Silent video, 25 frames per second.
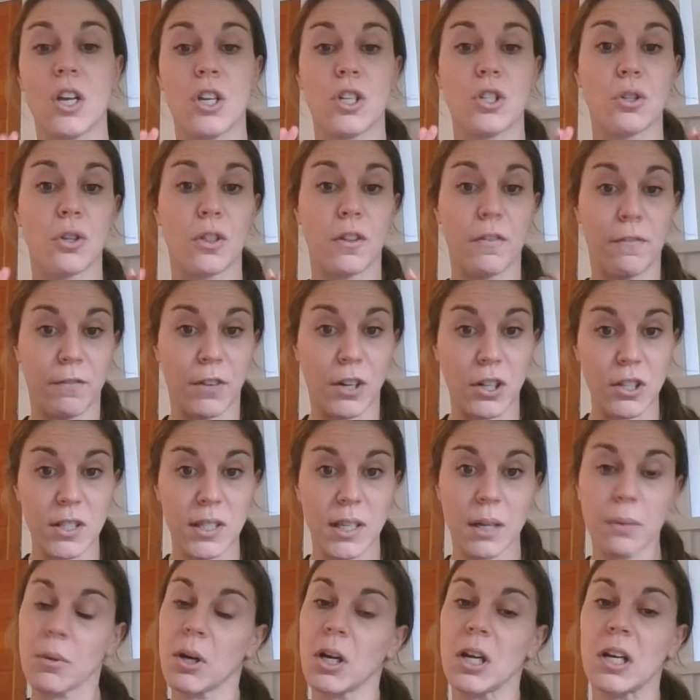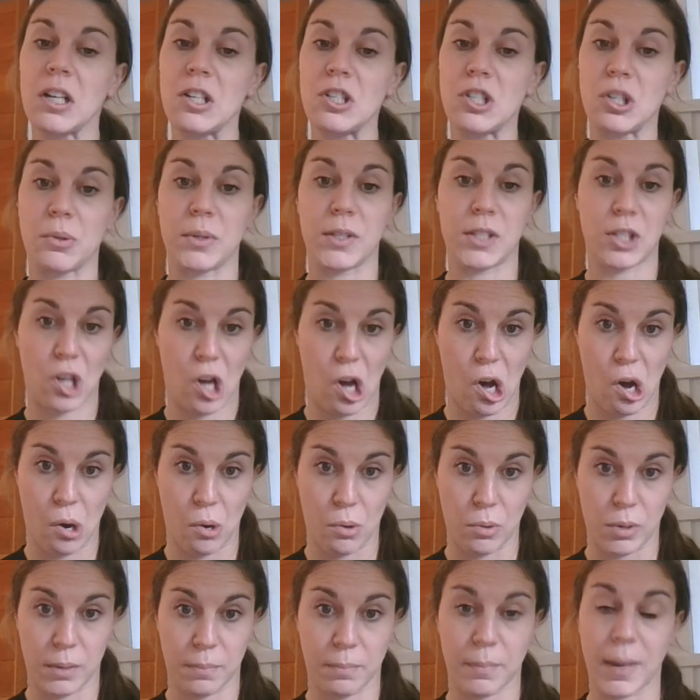So the first thing we're going to do is
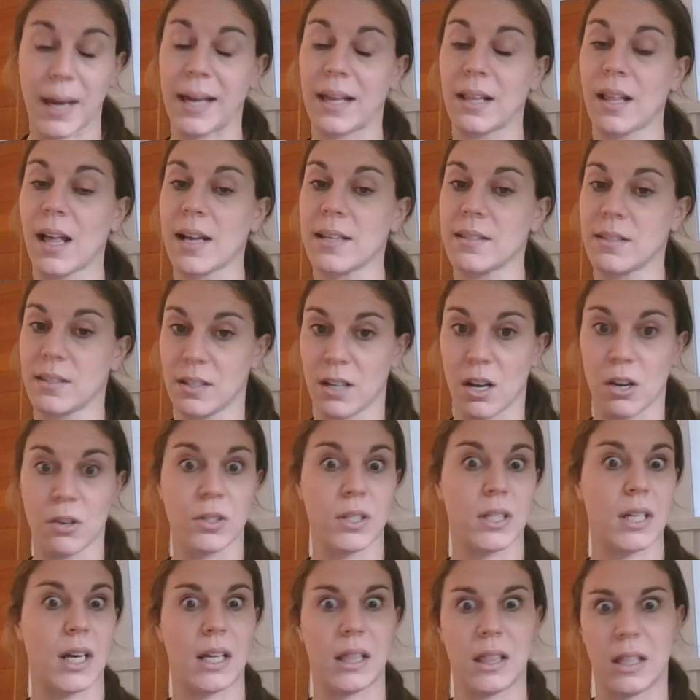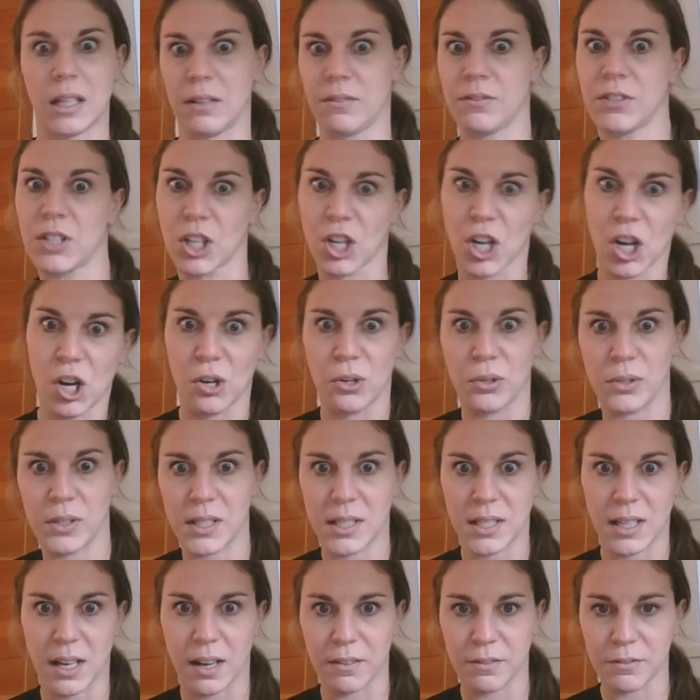code. My class knows that I love to code
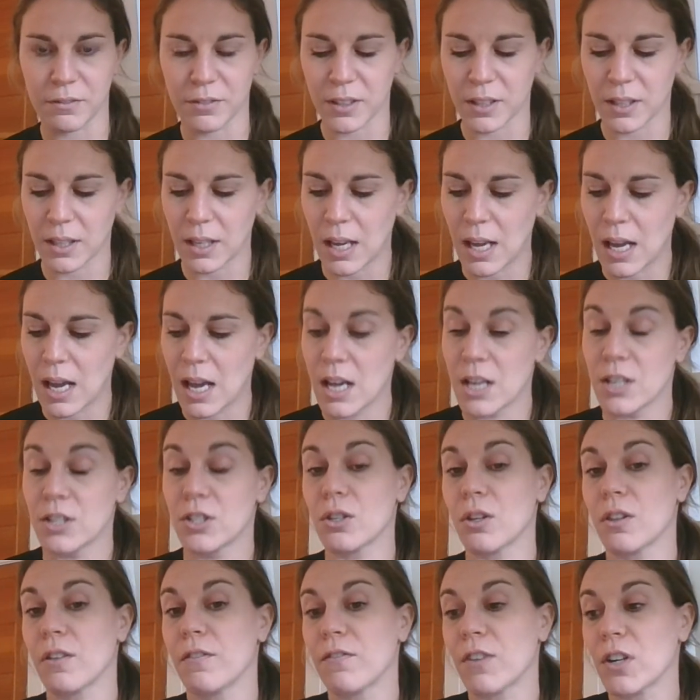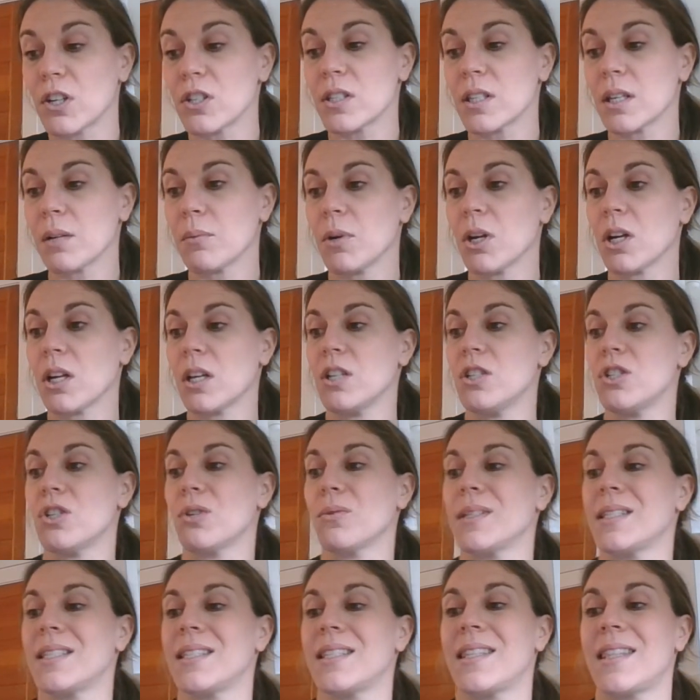stuff. So the first thing we're going to
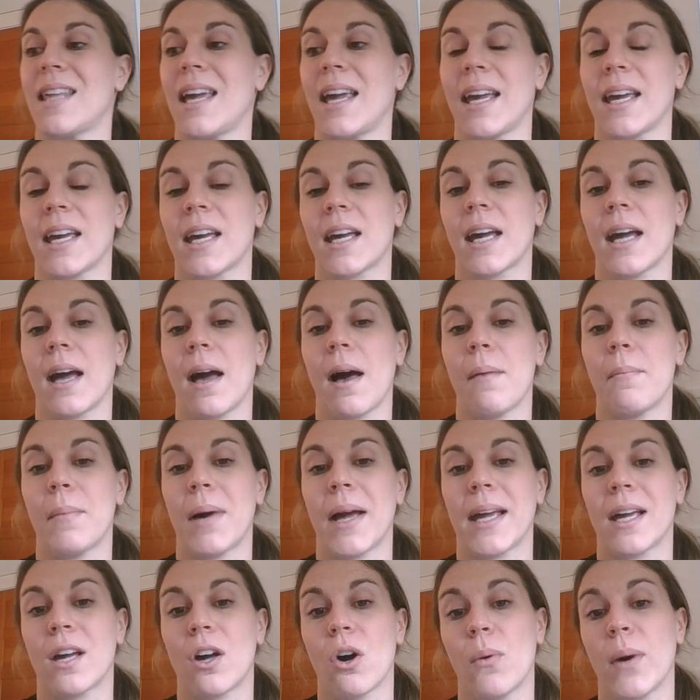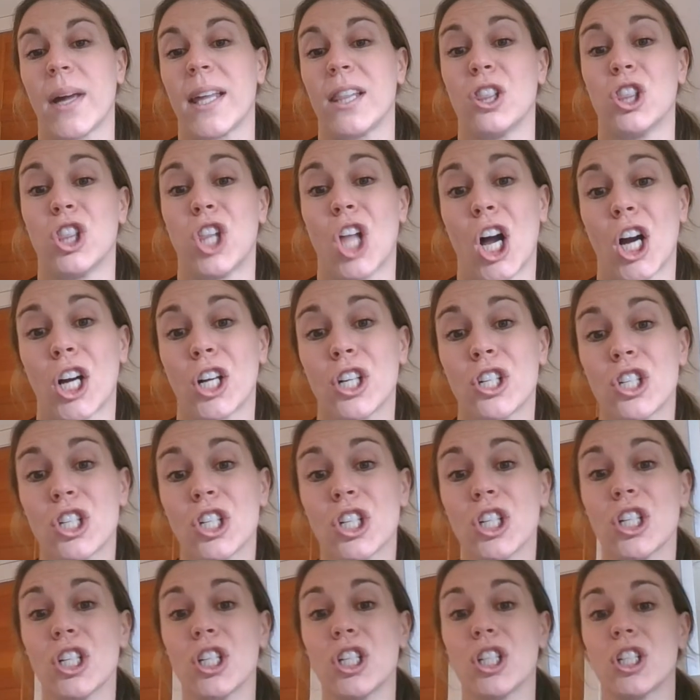do is think, am I going
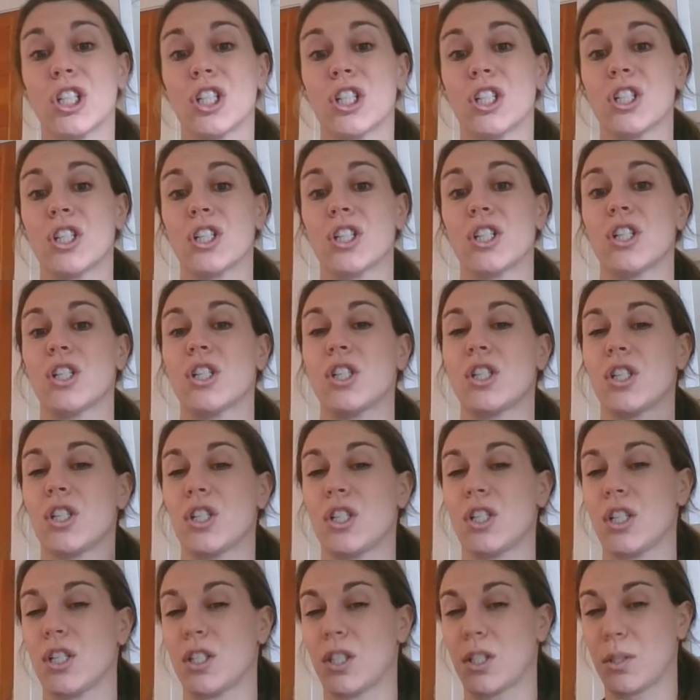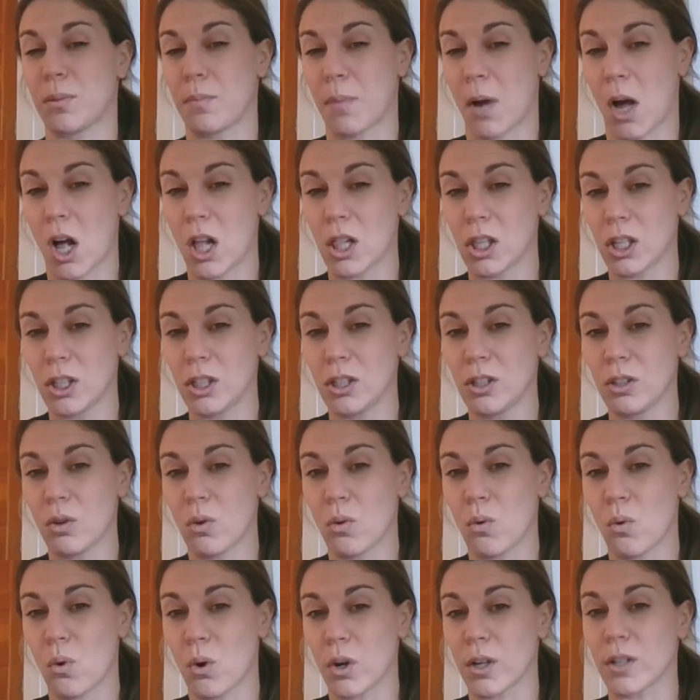larger to smaller
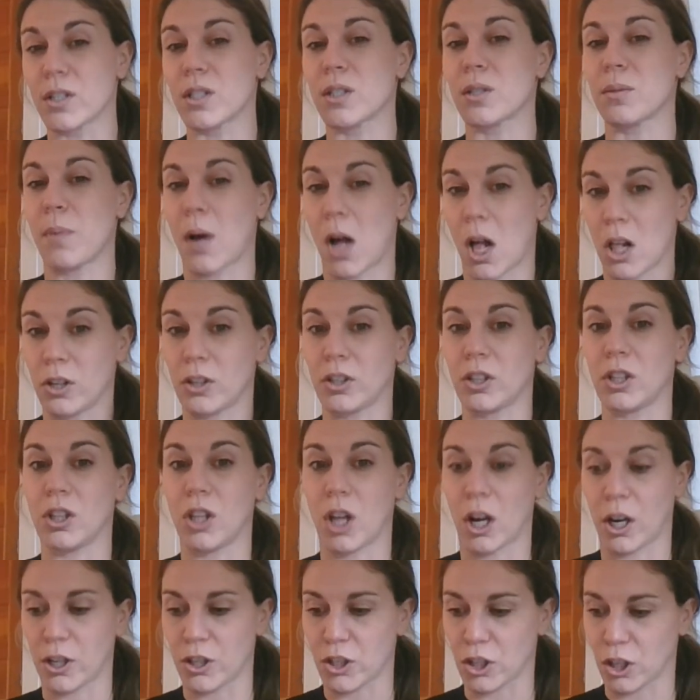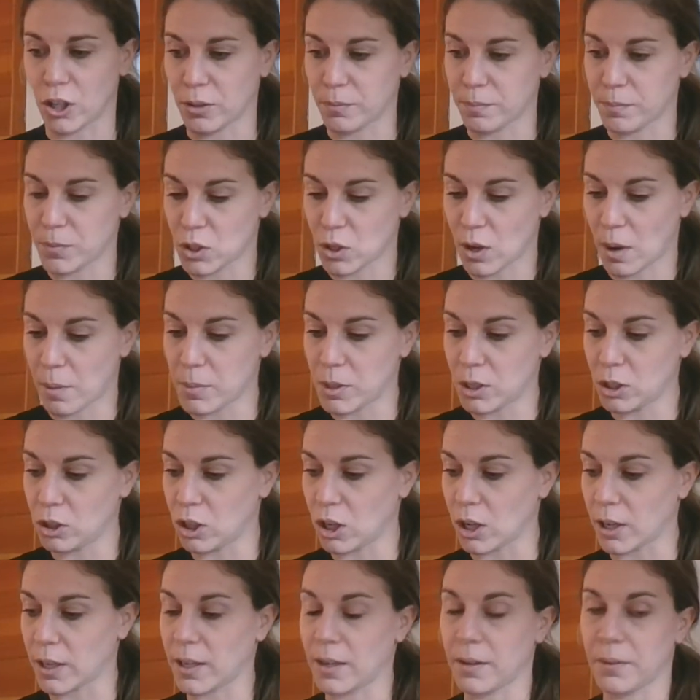or smaller to larger? So I'm going to
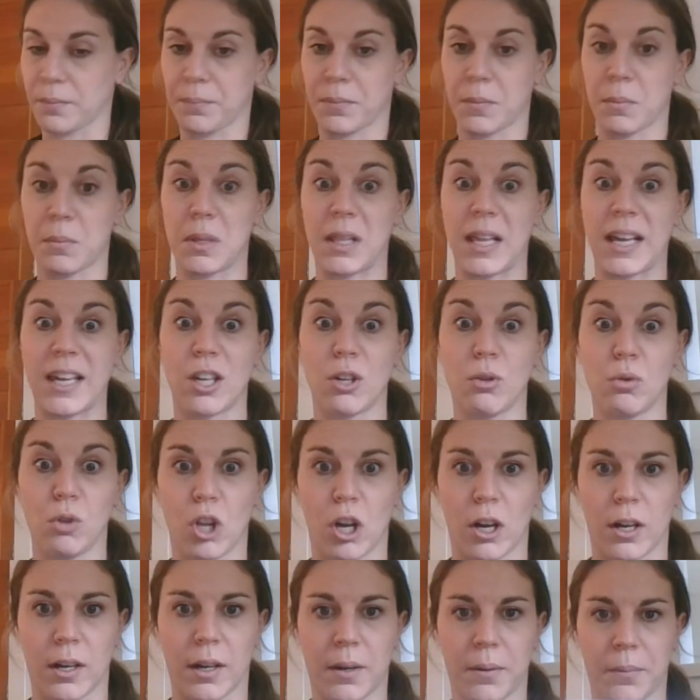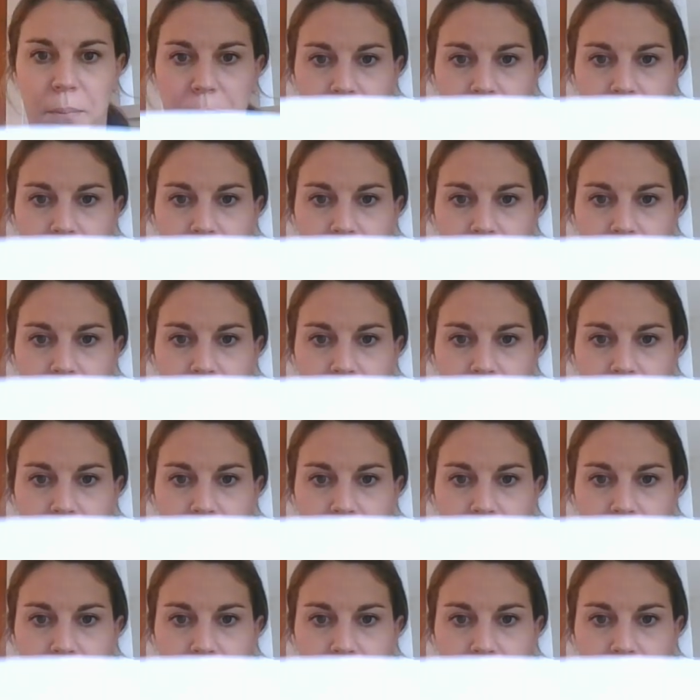look. I'm going to let you look.